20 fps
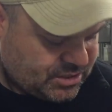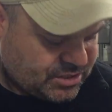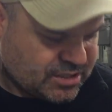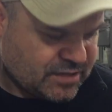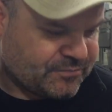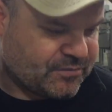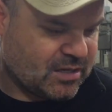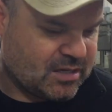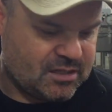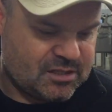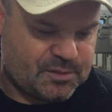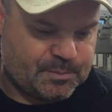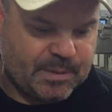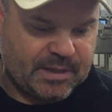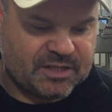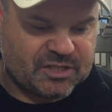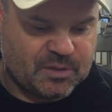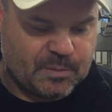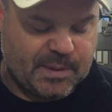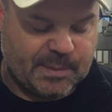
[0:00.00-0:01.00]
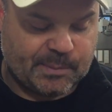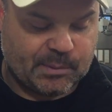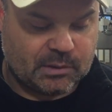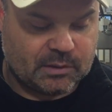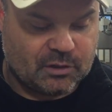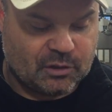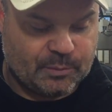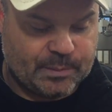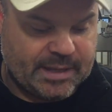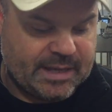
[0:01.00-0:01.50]
stuff that speaks to people a
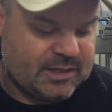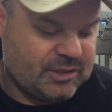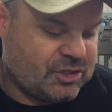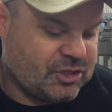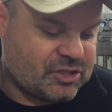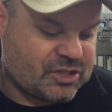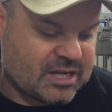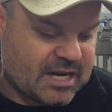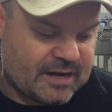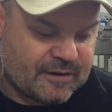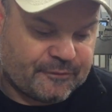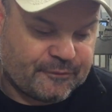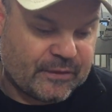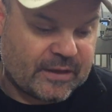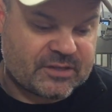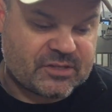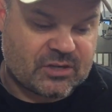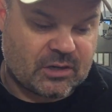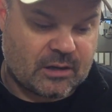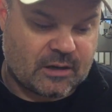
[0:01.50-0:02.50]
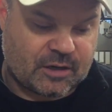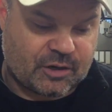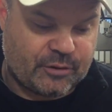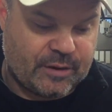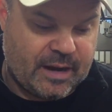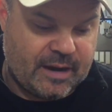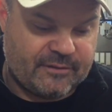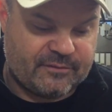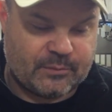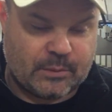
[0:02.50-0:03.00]
little bit, and just kind of flex our
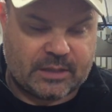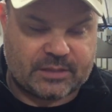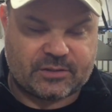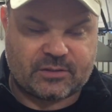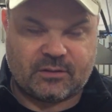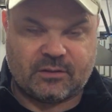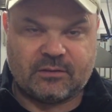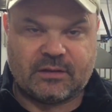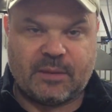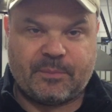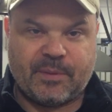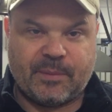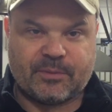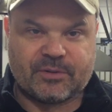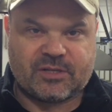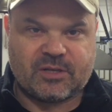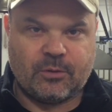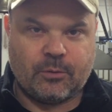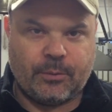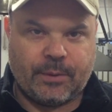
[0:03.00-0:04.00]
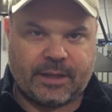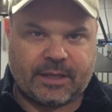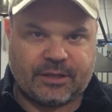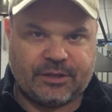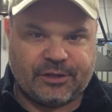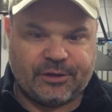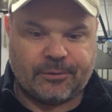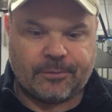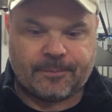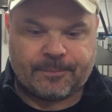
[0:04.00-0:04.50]
creative muscle and let people see what we
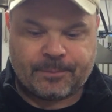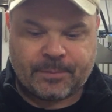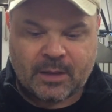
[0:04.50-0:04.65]
can do.